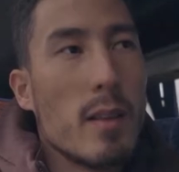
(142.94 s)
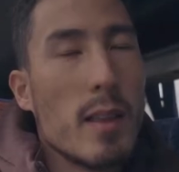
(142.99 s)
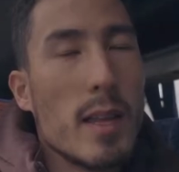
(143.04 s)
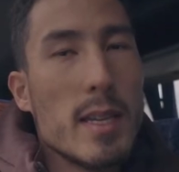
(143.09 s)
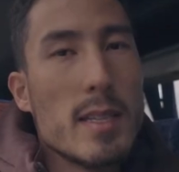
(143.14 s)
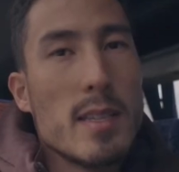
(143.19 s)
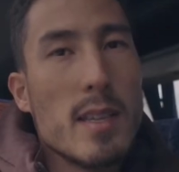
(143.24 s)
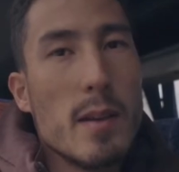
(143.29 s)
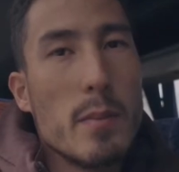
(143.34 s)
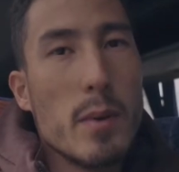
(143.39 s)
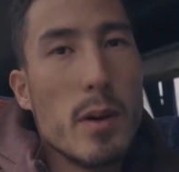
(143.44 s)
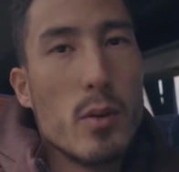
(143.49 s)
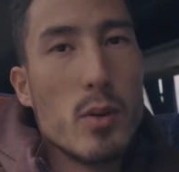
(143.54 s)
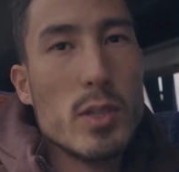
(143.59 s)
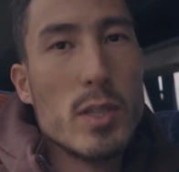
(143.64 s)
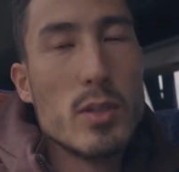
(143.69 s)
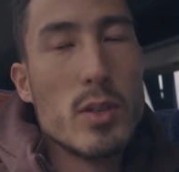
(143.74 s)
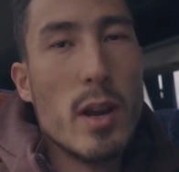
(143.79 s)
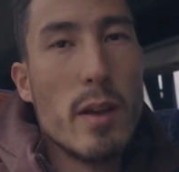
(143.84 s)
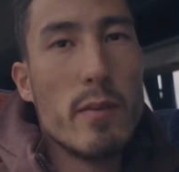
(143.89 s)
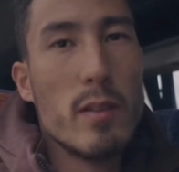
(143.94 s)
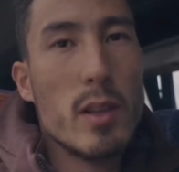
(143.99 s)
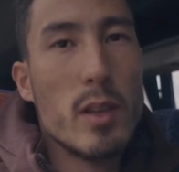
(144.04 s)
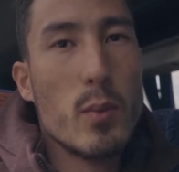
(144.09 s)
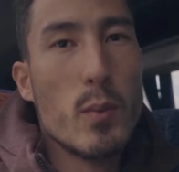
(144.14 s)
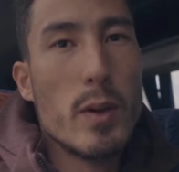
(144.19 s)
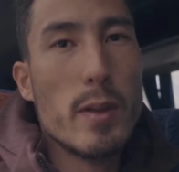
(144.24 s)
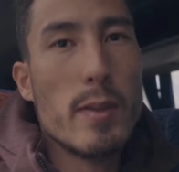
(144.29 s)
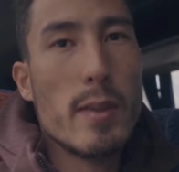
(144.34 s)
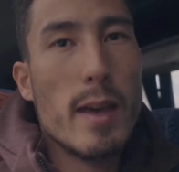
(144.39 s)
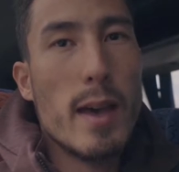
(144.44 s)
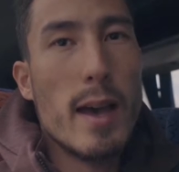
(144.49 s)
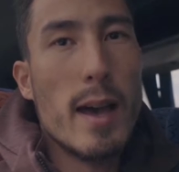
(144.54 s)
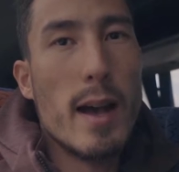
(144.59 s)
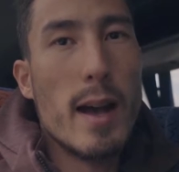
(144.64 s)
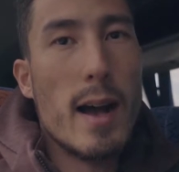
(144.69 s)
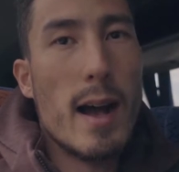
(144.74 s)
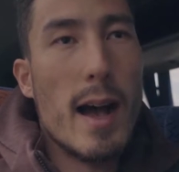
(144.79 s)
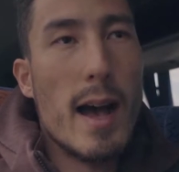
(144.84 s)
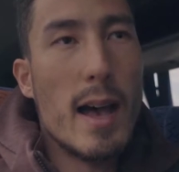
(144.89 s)
Last time I was traveling with
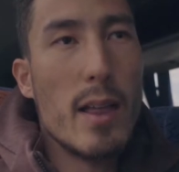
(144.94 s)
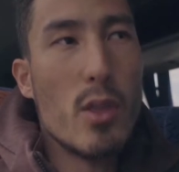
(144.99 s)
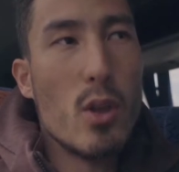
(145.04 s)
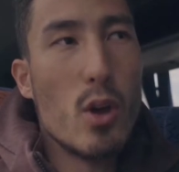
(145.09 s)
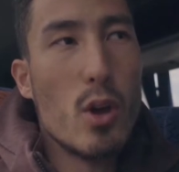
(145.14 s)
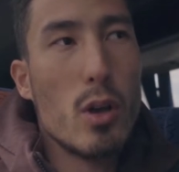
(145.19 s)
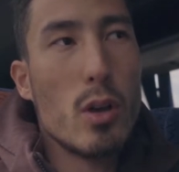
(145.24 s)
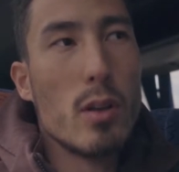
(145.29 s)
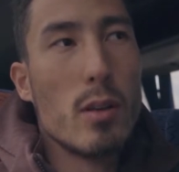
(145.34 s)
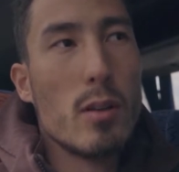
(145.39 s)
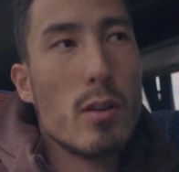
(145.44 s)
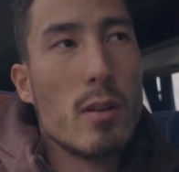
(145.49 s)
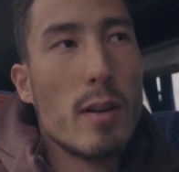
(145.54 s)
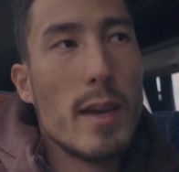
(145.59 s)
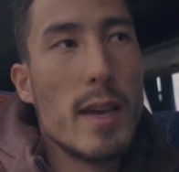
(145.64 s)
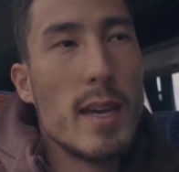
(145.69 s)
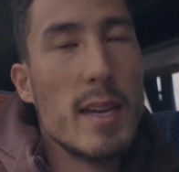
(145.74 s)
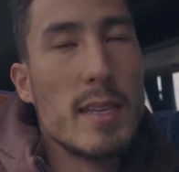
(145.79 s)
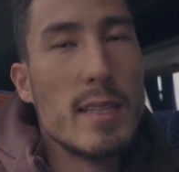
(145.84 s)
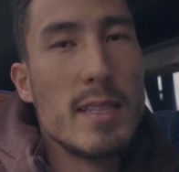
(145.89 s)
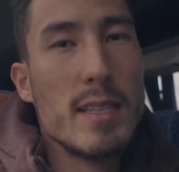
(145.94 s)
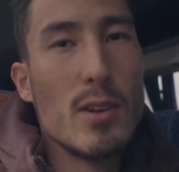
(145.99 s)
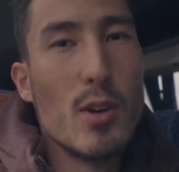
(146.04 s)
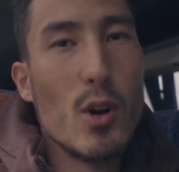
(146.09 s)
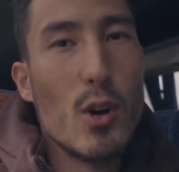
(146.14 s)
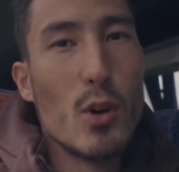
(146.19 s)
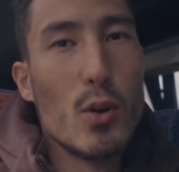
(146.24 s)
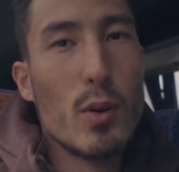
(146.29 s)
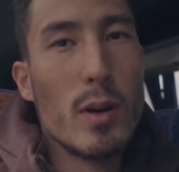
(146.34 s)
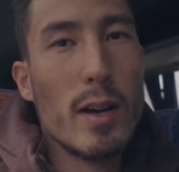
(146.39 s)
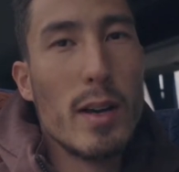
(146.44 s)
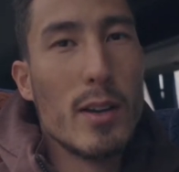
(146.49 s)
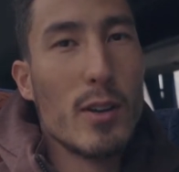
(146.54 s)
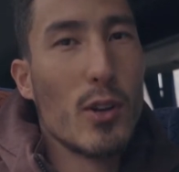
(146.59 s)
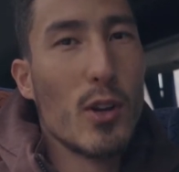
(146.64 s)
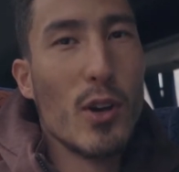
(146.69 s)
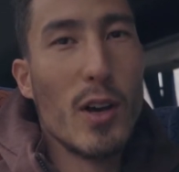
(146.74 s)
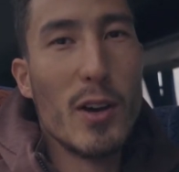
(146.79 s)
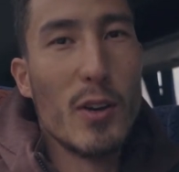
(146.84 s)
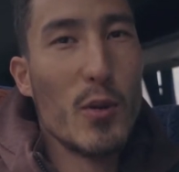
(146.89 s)
ADO, ADO, I don't
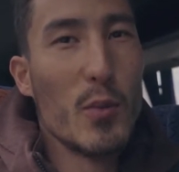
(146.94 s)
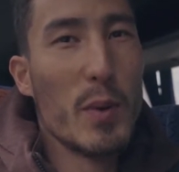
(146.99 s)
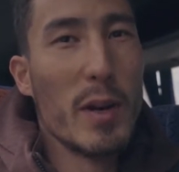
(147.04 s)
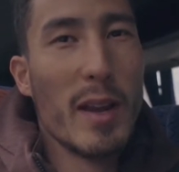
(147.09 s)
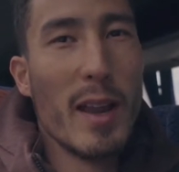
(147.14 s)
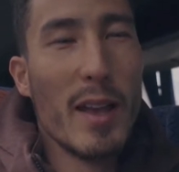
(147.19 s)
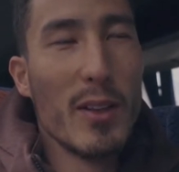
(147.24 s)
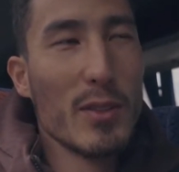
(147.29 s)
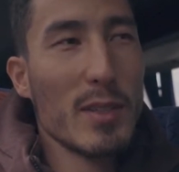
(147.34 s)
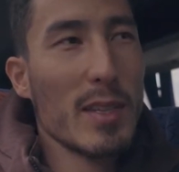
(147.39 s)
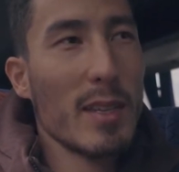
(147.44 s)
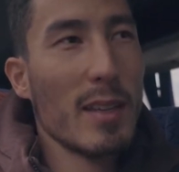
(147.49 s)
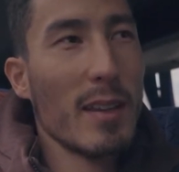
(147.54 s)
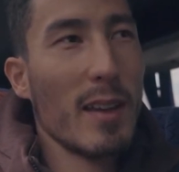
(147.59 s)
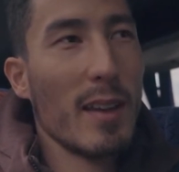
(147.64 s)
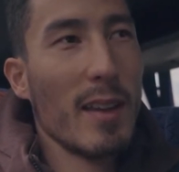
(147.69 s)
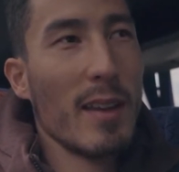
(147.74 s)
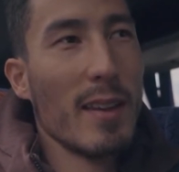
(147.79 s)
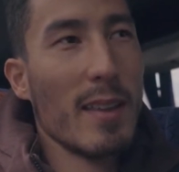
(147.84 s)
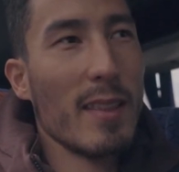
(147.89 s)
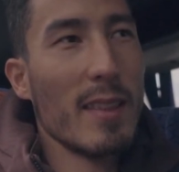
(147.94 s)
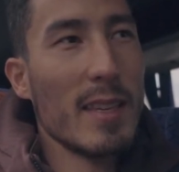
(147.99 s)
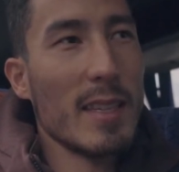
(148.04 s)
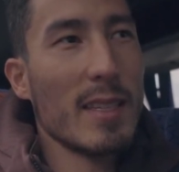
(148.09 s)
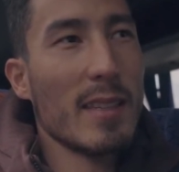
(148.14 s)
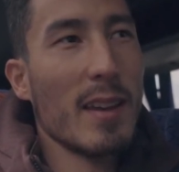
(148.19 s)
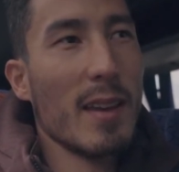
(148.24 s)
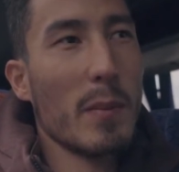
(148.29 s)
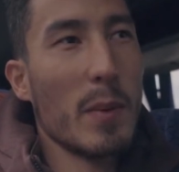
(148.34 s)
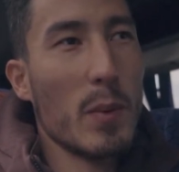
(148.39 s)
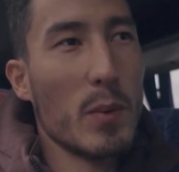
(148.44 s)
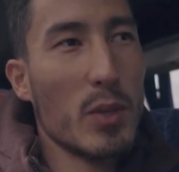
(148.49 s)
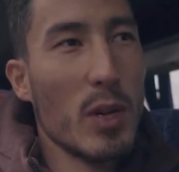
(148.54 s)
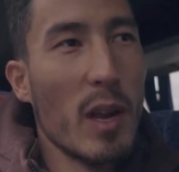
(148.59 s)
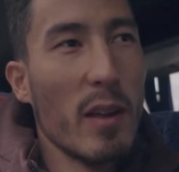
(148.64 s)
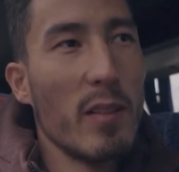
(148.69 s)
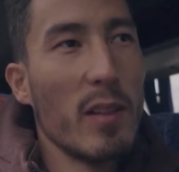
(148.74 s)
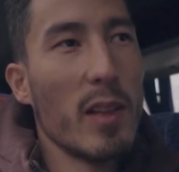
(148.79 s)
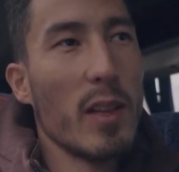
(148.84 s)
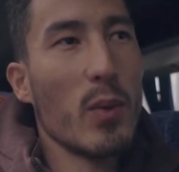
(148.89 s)
know how to pronounce it. This time I'm
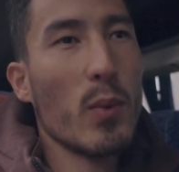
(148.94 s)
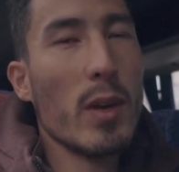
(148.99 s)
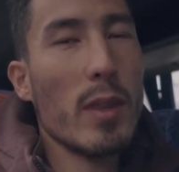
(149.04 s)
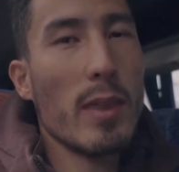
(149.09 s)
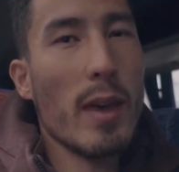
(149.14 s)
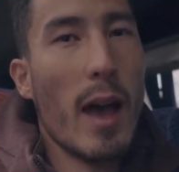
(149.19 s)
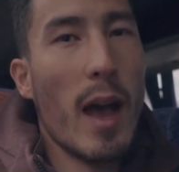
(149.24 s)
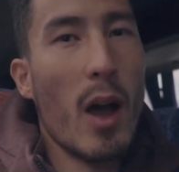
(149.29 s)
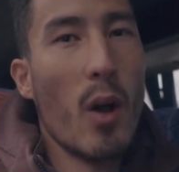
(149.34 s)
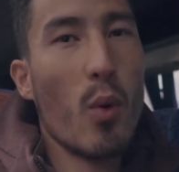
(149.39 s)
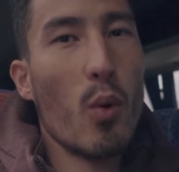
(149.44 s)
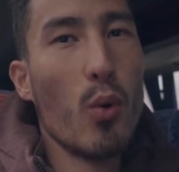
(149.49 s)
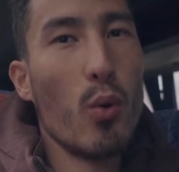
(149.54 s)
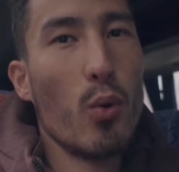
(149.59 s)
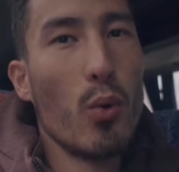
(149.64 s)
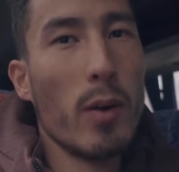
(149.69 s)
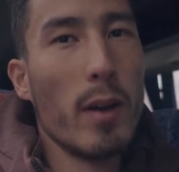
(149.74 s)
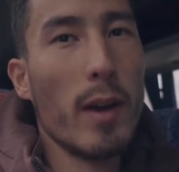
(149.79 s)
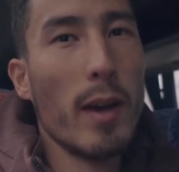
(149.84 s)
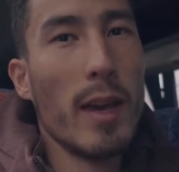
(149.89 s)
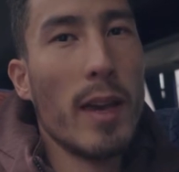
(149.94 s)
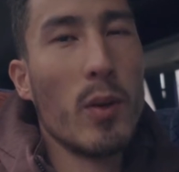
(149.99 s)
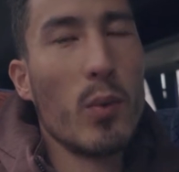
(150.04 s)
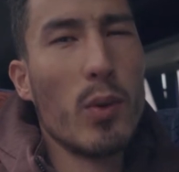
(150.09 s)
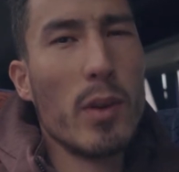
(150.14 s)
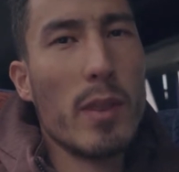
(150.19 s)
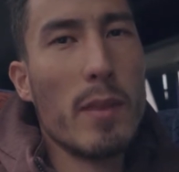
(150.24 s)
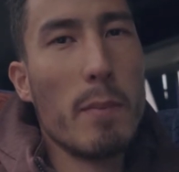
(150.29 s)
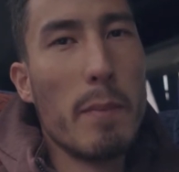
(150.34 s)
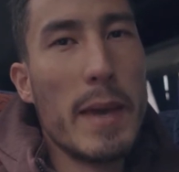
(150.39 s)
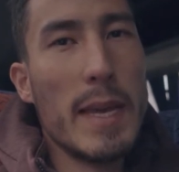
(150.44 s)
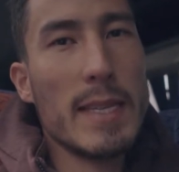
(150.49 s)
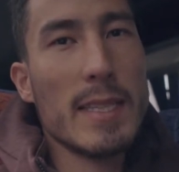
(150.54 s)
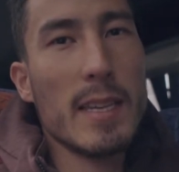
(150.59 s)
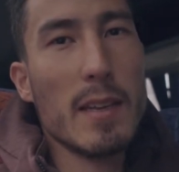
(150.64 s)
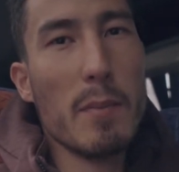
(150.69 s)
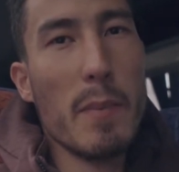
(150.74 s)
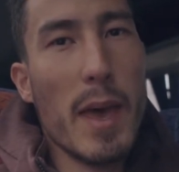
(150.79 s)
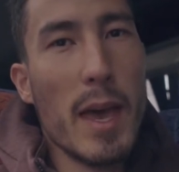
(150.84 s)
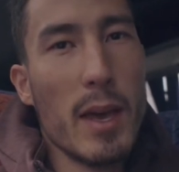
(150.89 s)
traveling with AU and with the
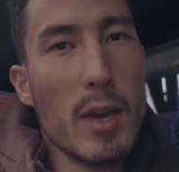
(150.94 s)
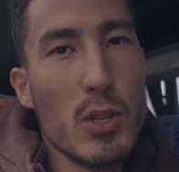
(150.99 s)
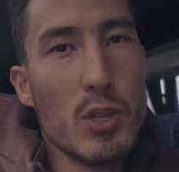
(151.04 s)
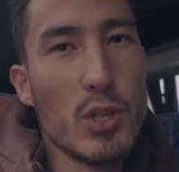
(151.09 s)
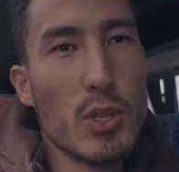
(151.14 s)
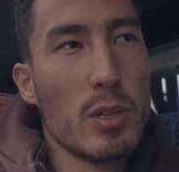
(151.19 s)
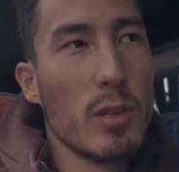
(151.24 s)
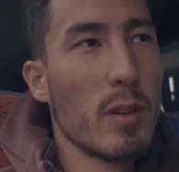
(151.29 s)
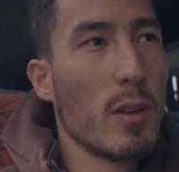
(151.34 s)
basic package.